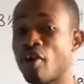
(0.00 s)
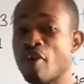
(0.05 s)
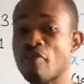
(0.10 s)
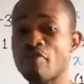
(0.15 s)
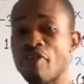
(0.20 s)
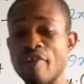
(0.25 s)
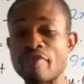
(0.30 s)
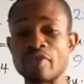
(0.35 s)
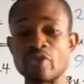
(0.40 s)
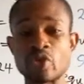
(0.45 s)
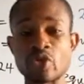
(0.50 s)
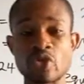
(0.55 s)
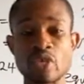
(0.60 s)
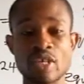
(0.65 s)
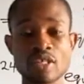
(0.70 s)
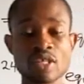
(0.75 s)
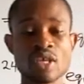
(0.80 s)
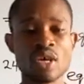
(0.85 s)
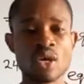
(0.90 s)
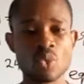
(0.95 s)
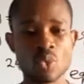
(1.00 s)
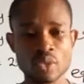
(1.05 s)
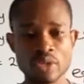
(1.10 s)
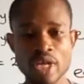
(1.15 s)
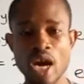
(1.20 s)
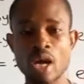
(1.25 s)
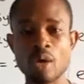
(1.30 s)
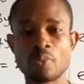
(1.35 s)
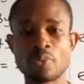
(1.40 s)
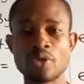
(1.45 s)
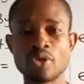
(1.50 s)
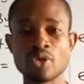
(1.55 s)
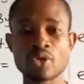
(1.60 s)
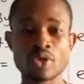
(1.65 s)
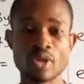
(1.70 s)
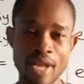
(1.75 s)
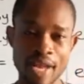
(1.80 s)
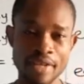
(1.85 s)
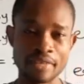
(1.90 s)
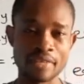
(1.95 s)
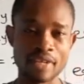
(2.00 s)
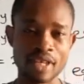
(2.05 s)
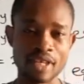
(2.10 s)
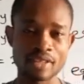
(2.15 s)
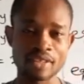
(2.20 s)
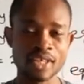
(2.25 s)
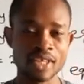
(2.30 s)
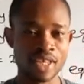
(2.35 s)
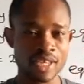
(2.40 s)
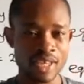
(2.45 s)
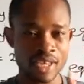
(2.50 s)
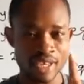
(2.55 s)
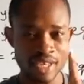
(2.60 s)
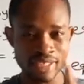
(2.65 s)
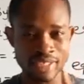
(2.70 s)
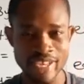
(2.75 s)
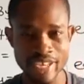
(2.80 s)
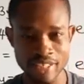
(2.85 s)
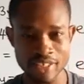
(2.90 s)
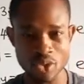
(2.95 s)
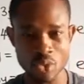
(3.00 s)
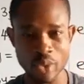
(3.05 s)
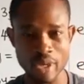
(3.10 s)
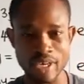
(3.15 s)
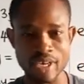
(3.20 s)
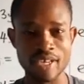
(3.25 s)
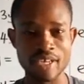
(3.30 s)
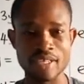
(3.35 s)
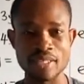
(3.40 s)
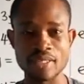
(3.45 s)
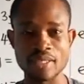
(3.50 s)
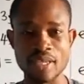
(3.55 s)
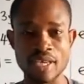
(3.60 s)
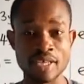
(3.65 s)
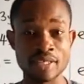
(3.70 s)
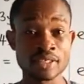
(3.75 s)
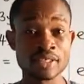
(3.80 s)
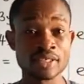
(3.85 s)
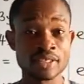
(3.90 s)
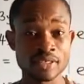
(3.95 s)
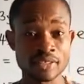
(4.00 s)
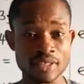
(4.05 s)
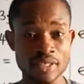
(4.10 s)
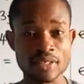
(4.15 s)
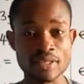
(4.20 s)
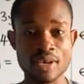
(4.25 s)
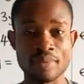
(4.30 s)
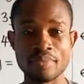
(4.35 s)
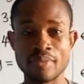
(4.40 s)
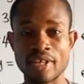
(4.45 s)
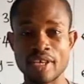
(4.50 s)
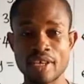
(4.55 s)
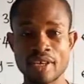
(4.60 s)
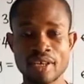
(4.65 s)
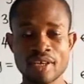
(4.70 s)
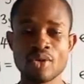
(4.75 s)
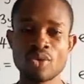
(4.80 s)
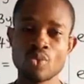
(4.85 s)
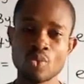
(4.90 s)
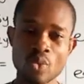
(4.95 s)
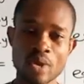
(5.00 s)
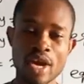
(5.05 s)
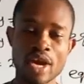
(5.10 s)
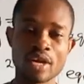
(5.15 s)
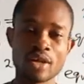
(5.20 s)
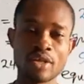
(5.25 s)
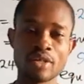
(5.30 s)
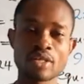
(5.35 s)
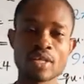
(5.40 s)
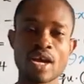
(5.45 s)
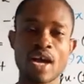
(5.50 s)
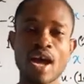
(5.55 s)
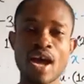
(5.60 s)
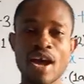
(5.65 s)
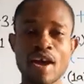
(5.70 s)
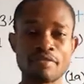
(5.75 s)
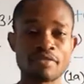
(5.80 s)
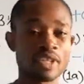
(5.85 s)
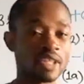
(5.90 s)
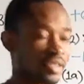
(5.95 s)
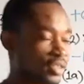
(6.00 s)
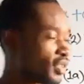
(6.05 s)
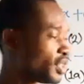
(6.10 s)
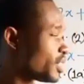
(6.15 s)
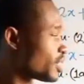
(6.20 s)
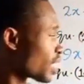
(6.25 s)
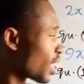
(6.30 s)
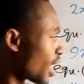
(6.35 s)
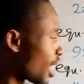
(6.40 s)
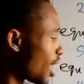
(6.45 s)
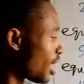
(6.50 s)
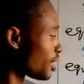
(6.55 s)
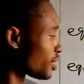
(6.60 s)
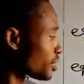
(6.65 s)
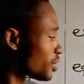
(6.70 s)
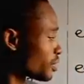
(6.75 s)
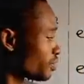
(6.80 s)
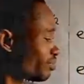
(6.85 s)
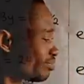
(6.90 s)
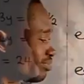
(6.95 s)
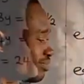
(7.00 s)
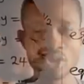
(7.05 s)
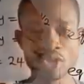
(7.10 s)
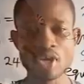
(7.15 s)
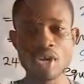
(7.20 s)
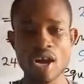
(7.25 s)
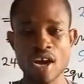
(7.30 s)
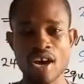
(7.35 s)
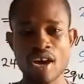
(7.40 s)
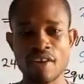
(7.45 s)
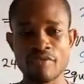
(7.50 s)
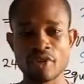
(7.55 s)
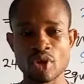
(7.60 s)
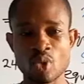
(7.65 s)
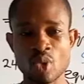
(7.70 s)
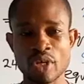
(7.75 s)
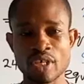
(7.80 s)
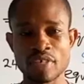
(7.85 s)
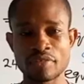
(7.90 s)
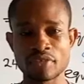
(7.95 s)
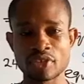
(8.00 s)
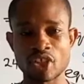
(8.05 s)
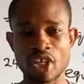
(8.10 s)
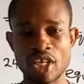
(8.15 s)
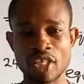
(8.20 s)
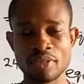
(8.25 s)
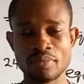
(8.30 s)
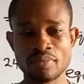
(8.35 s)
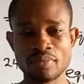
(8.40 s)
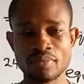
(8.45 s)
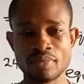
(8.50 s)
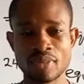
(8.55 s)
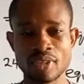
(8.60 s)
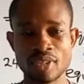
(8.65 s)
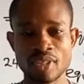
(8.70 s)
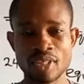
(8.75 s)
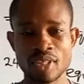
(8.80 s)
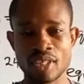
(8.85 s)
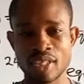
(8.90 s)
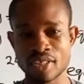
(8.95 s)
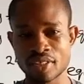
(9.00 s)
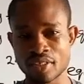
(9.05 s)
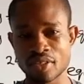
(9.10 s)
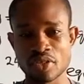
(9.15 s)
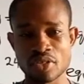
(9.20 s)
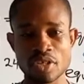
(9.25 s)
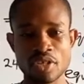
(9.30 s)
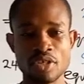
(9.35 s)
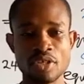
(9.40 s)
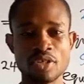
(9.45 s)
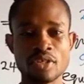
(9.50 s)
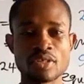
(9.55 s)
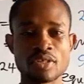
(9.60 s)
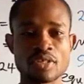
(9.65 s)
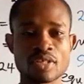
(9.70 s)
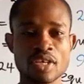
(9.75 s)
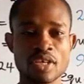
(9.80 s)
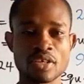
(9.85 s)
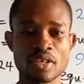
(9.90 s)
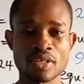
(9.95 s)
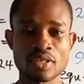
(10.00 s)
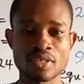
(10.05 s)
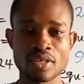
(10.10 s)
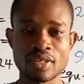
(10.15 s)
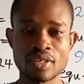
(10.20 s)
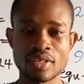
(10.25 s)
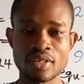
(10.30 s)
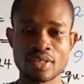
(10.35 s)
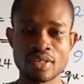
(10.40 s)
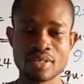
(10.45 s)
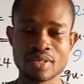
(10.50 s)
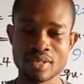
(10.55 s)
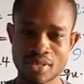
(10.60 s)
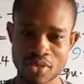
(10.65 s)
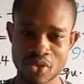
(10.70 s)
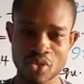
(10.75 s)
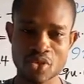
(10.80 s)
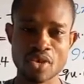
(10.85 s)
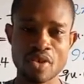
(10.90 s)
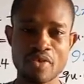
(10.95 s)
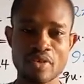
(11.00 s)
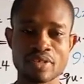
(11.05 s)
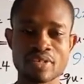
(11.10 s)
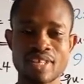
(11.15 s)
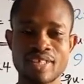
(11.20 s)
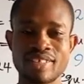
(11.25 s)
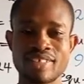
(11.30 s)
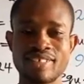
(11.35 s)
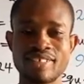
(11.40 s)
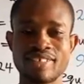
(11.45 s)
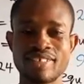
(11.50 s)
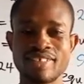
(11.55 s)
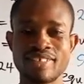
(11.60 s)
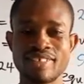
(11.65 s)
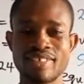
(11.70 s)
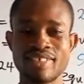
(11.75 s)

4, 5, and 6 will help you to learn that. And next week, like I said, the same day, we are going to have this class. Do have a wonderful time and continue to take your studies seriously.